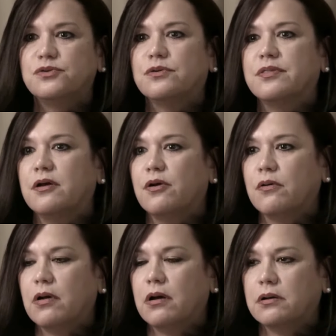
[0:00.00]
or
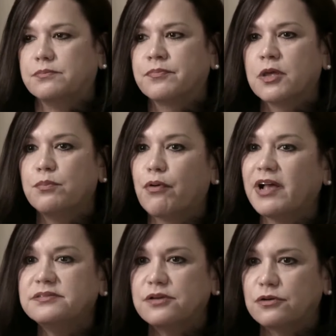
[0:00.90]
their
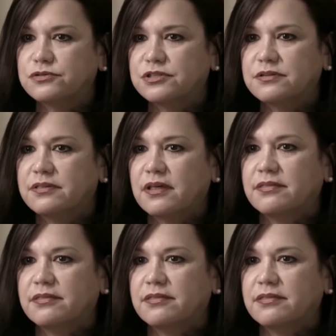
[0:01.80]
breast surgeon that